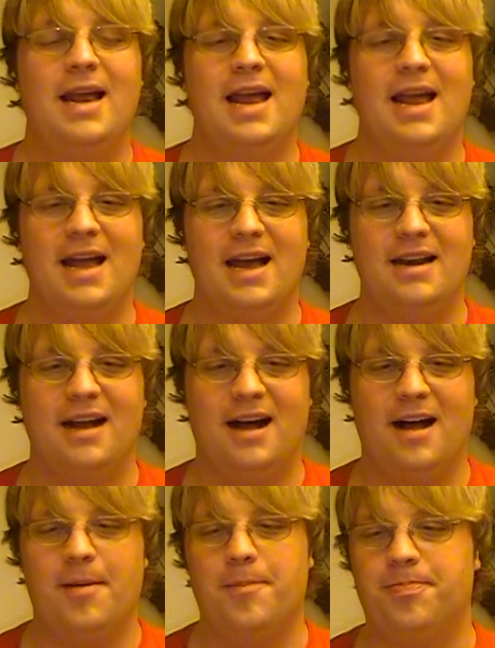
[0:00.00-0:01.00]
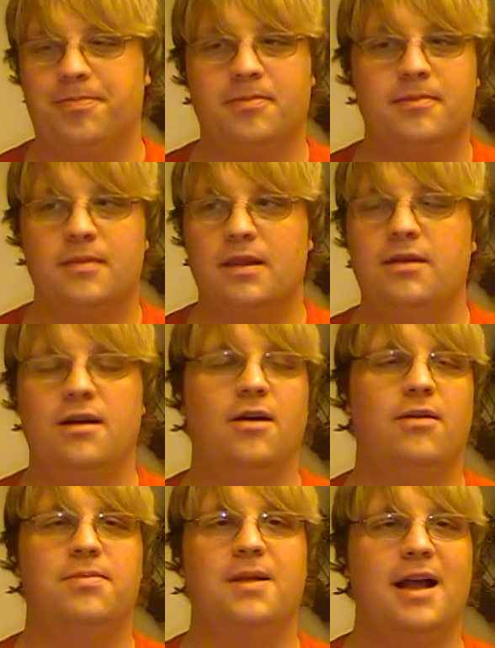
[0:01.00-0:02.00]
And, you
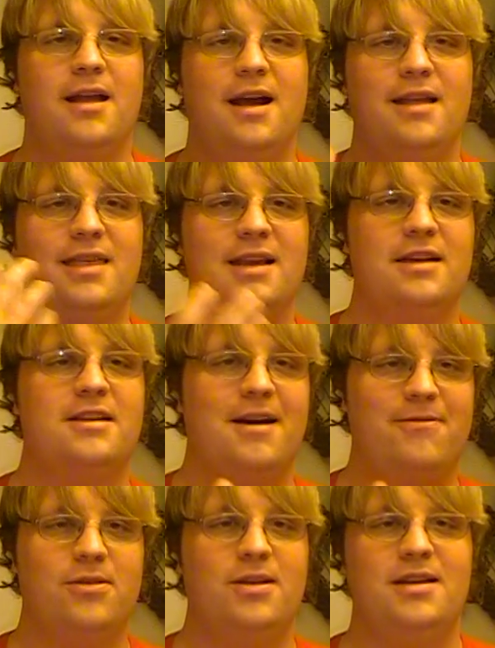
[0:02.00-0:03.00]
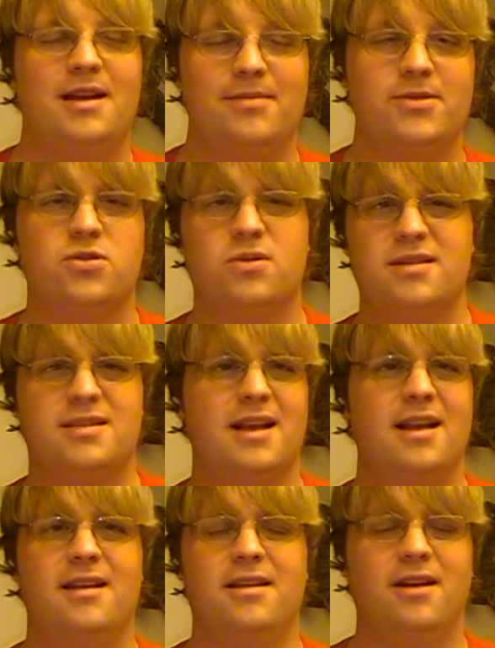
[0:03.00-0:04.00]
know, I think it definitely demonstrates
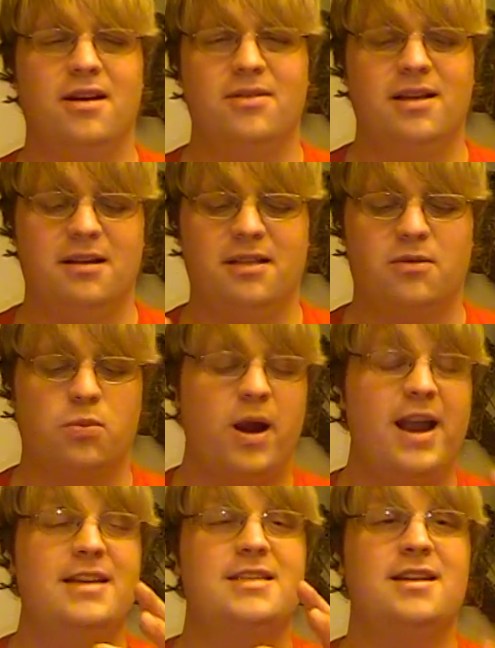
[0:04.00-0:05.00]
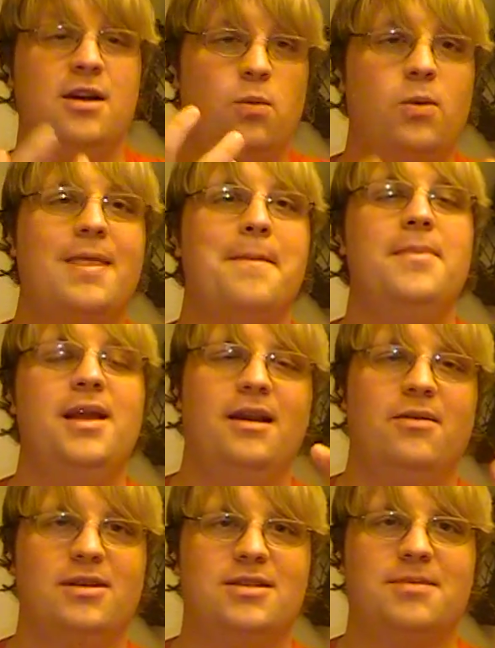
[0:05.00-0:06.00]
that, you know, the race, what the
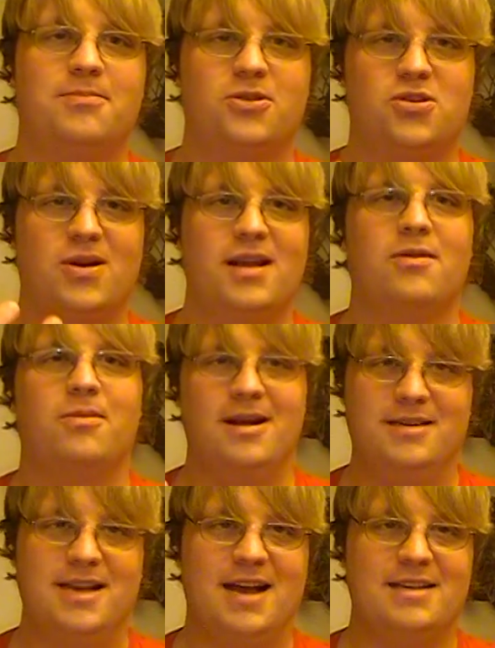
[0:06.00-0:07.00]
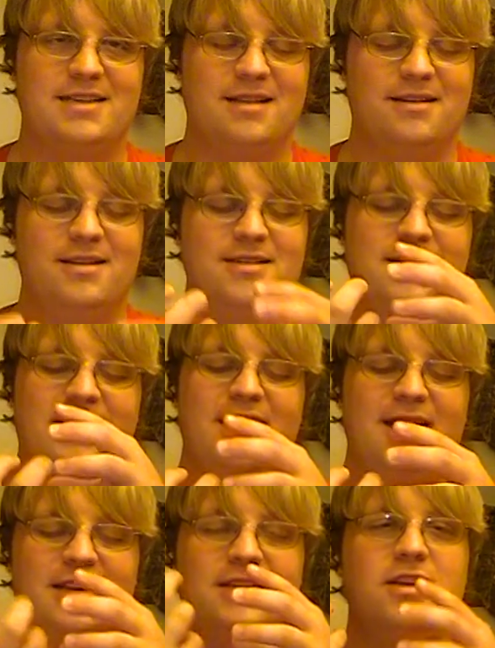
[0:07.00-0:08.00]
media wants to portray the race as, at least,
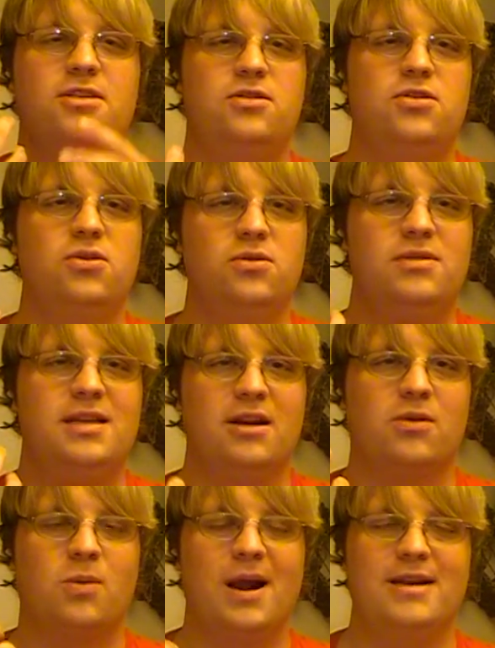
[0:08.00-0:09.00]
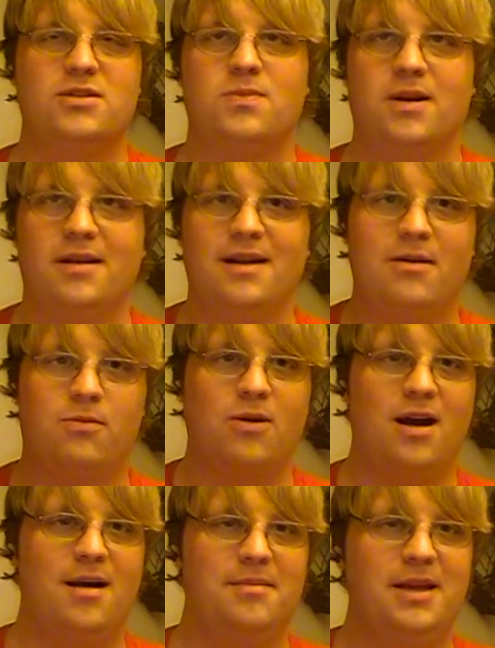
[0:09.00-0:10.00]
is a two-tier race where you got
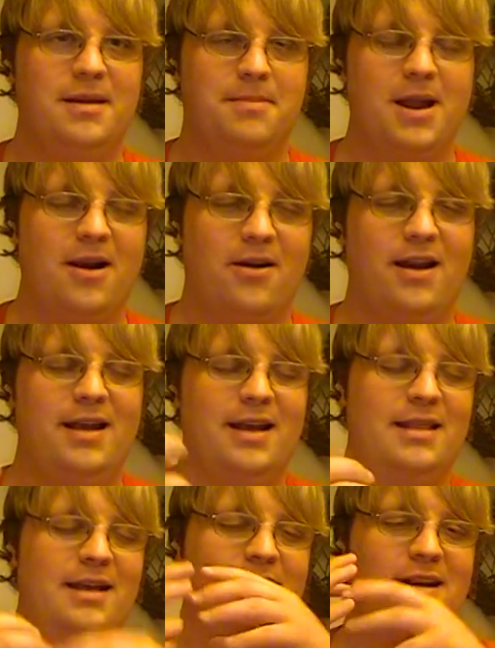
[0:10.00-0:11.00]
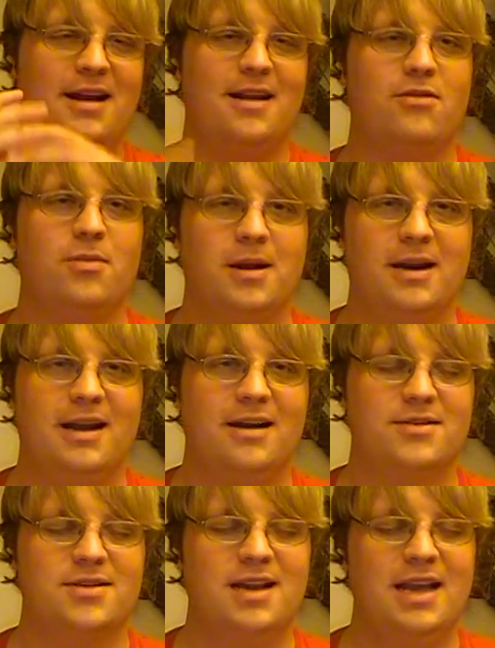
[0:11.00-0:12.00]
Romney and Perry and then you got everybody
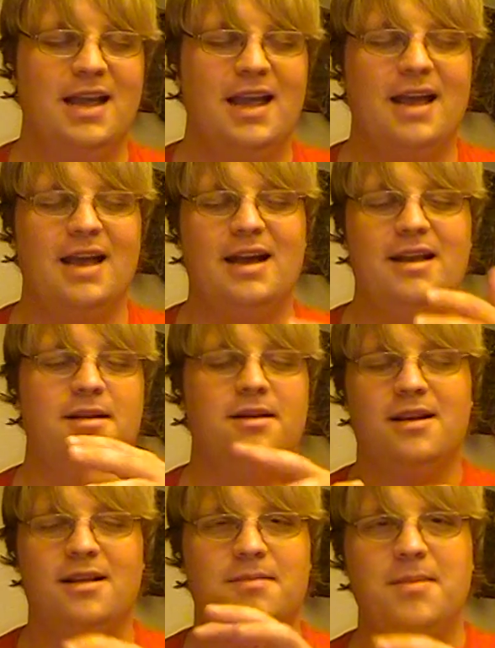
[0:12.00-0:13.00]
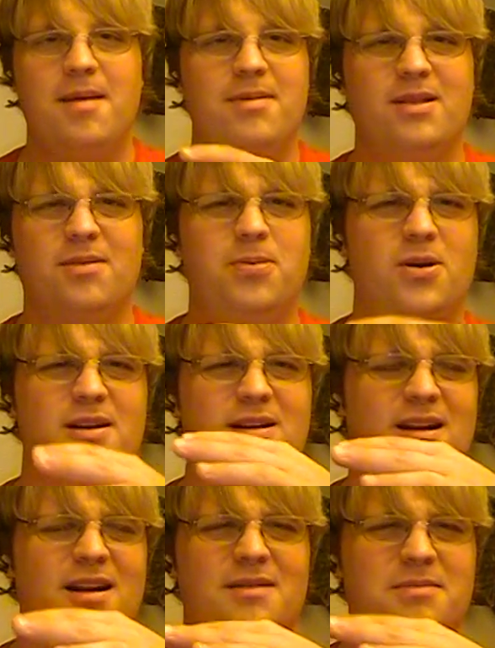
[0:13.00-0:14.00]
else. And maybe they'll put in
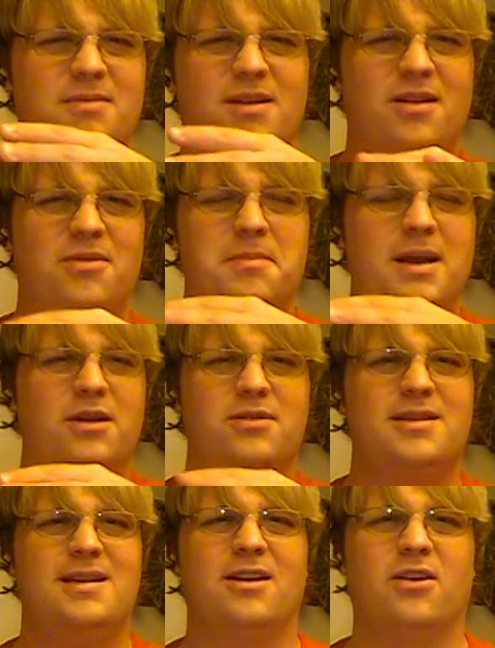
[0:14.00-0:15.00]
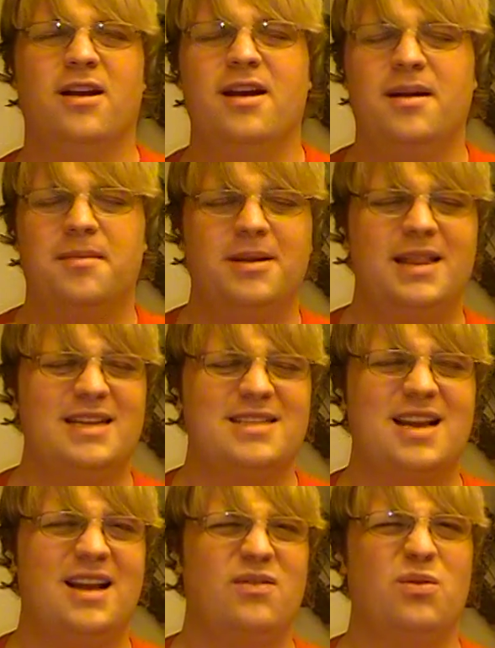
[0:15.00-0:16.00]
a, you know, middle tier, but
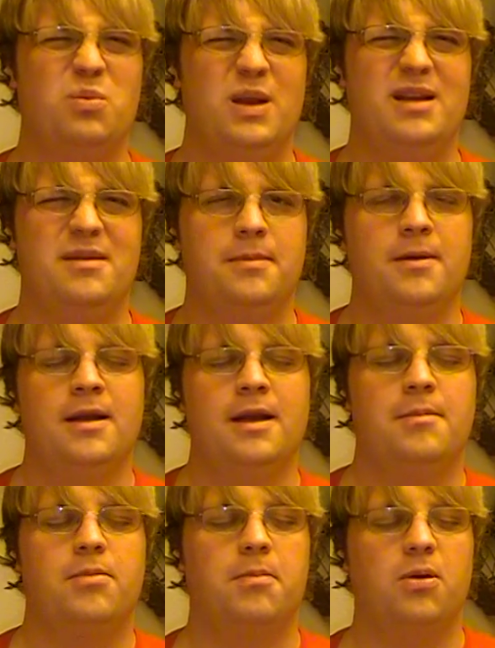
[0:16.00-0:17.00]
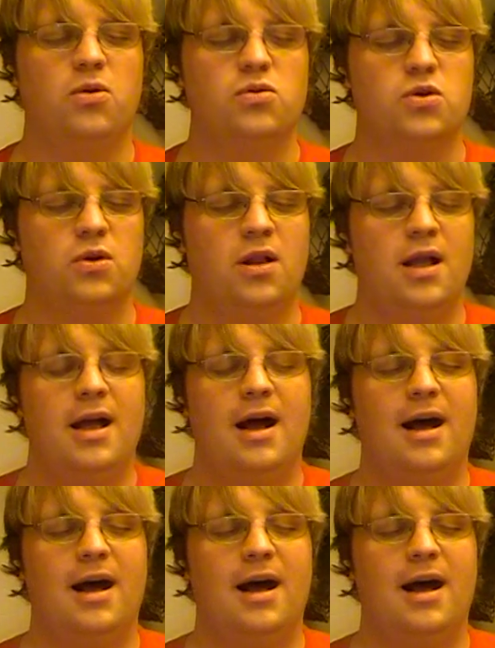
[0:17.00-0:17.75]
that's kind of a weak proposal.